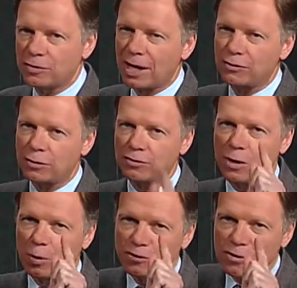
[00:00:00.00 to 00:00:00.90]
You have to
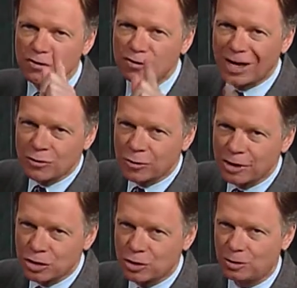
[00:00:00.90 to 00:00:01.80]
understand what's the central
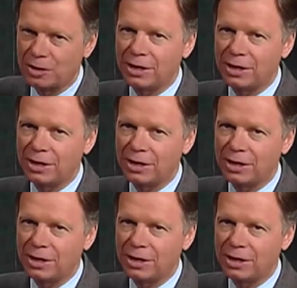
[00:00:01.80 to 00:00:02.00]
issue.